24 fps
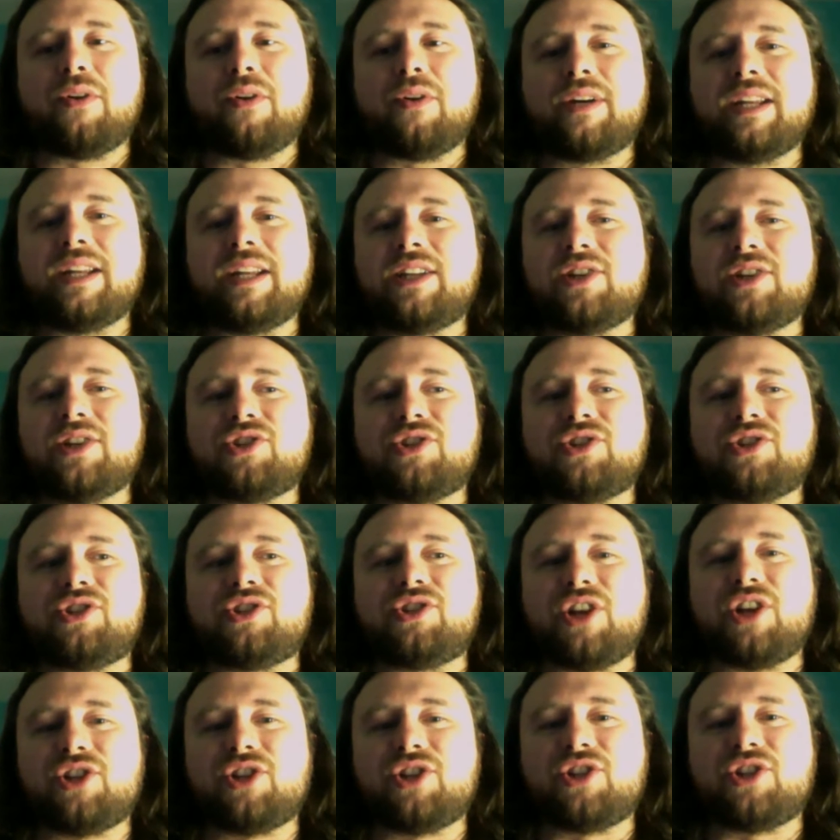and it
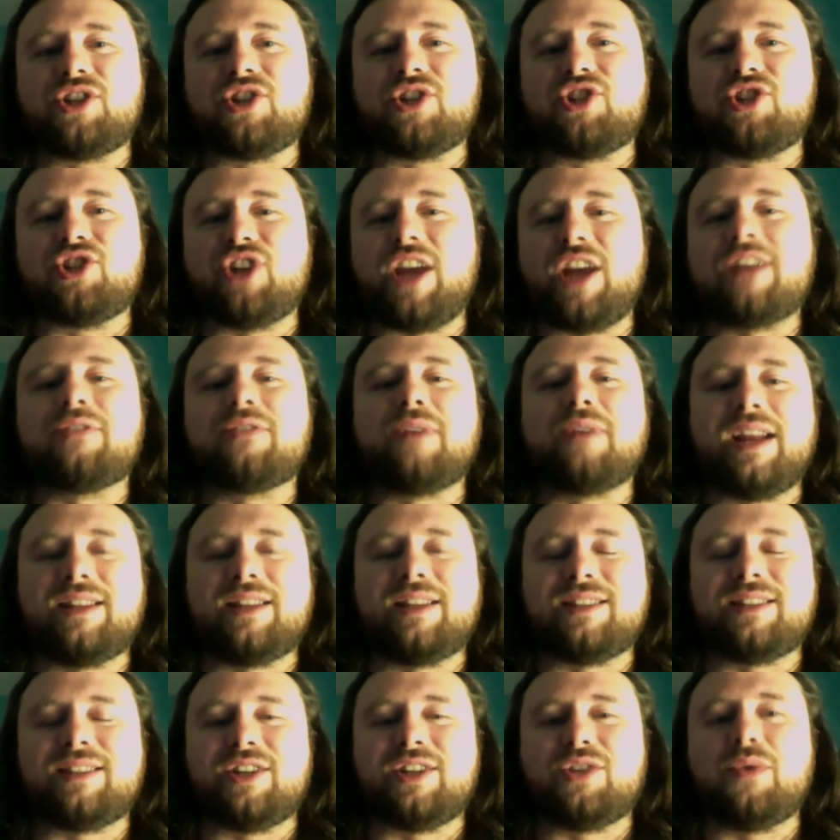just degenerates
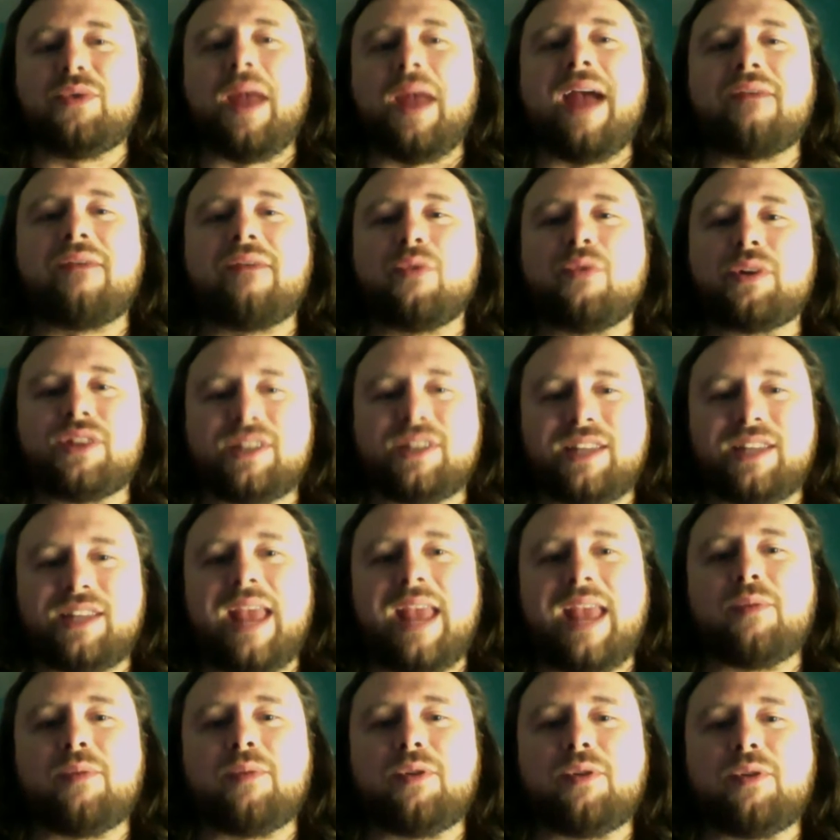into everyone at the
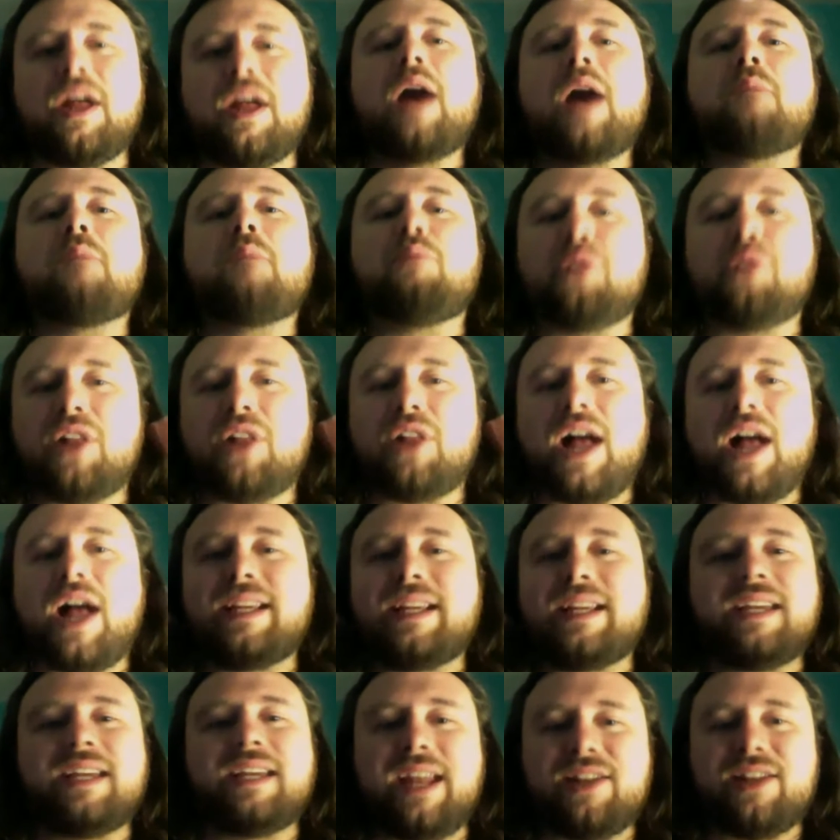table plotting
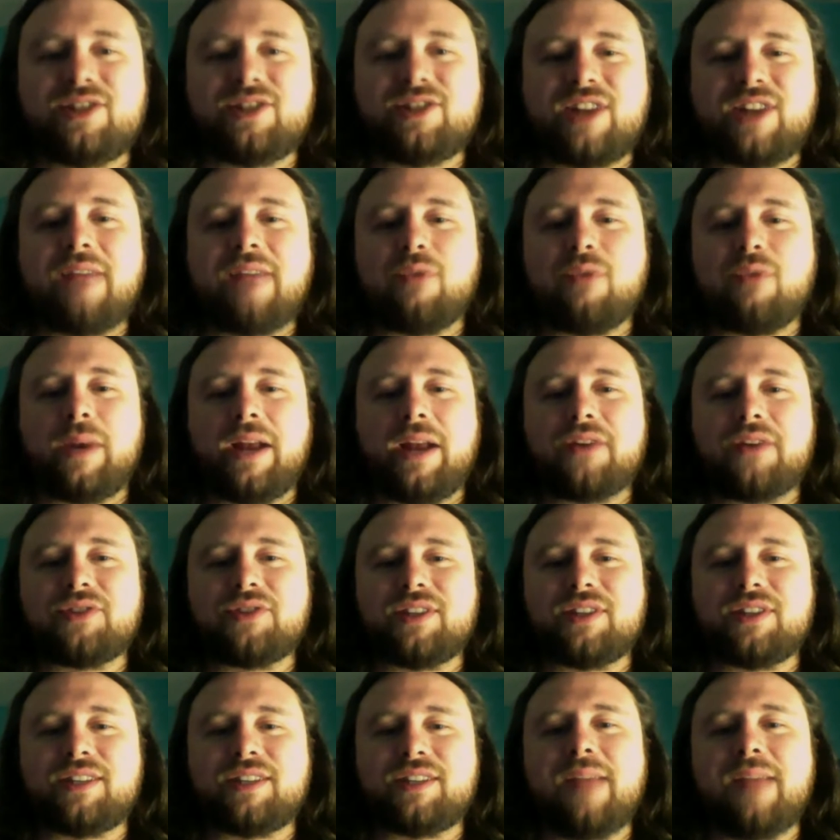against everyone else at the
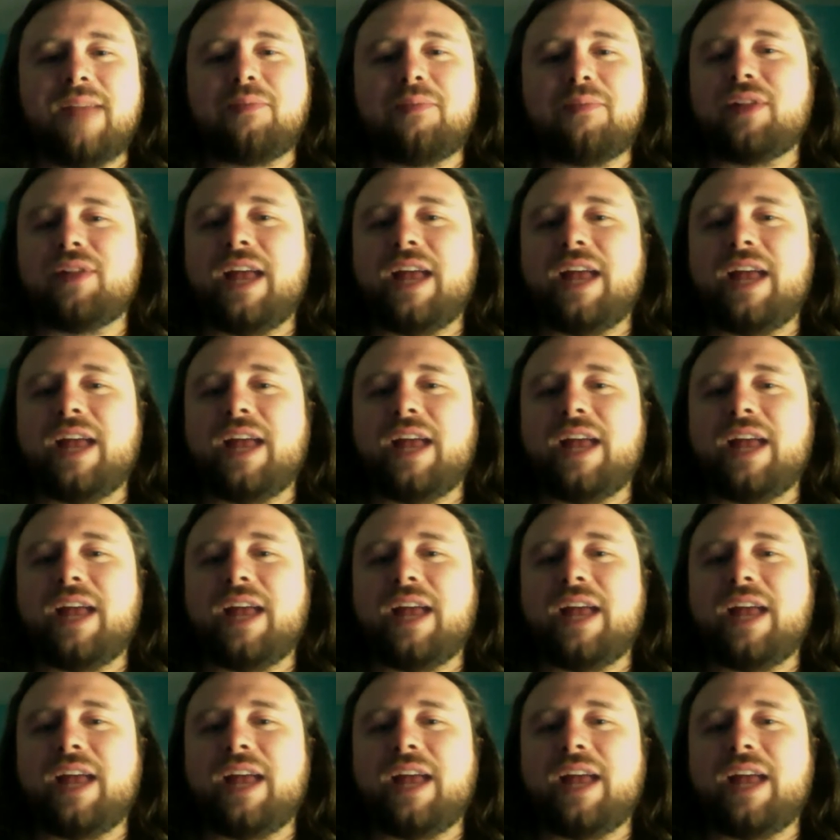table,